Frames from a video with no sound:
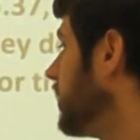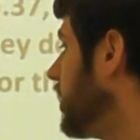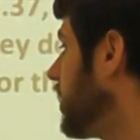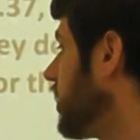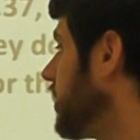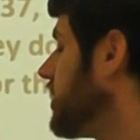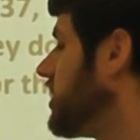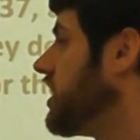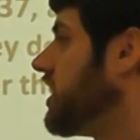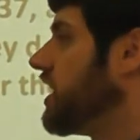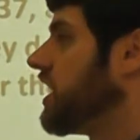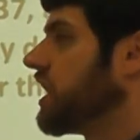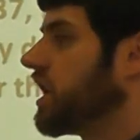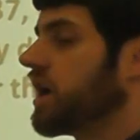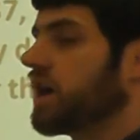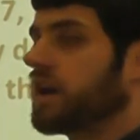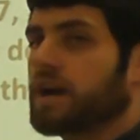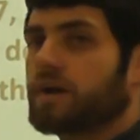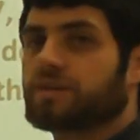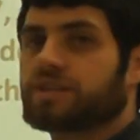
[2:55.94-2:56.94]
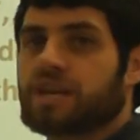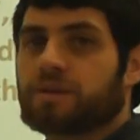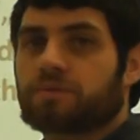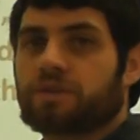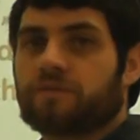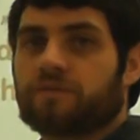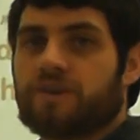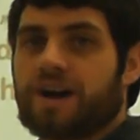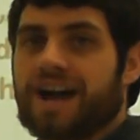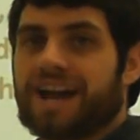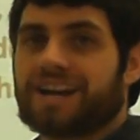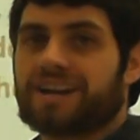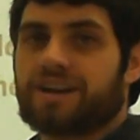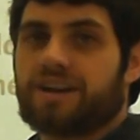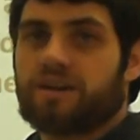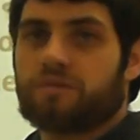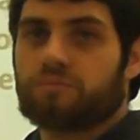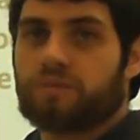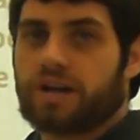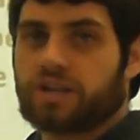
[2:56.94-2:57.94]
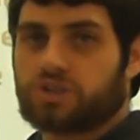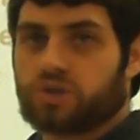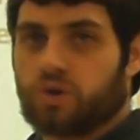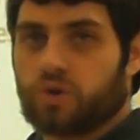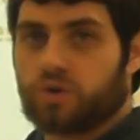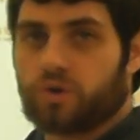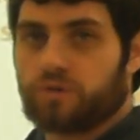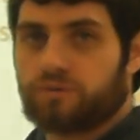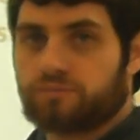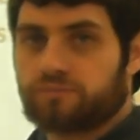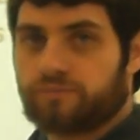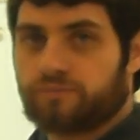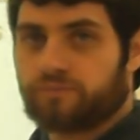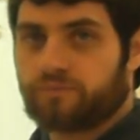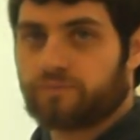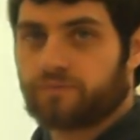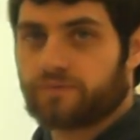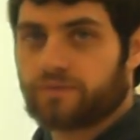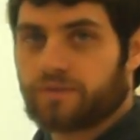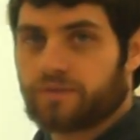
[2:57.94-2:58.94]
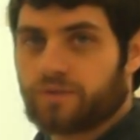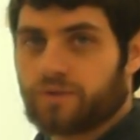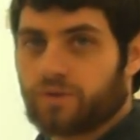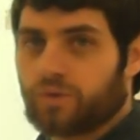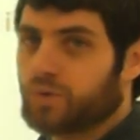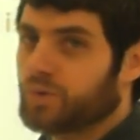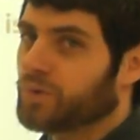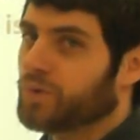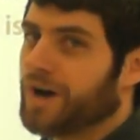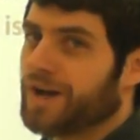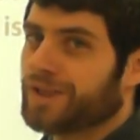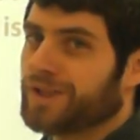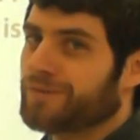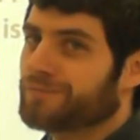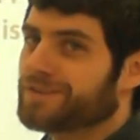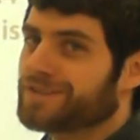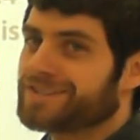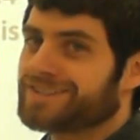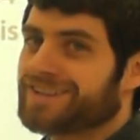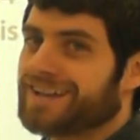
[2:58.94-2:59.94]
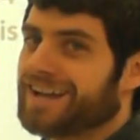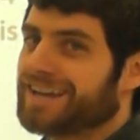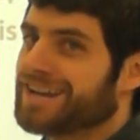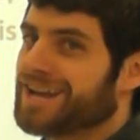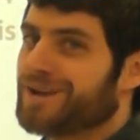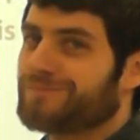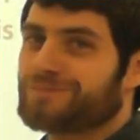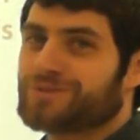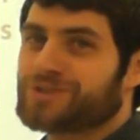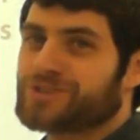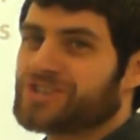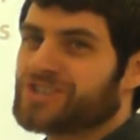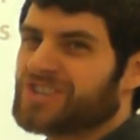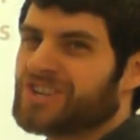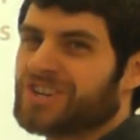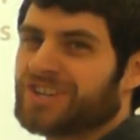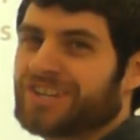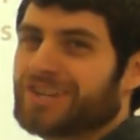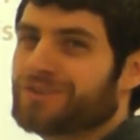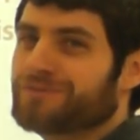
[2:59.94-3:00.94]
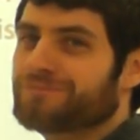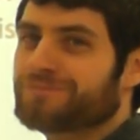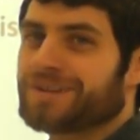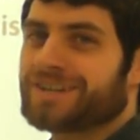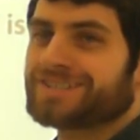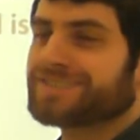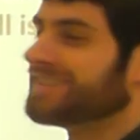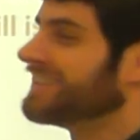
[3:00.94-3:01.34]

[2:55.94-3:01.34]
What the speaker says: here, and I was able to find my total. Ooh, I love this slide, and I'm sure you've missed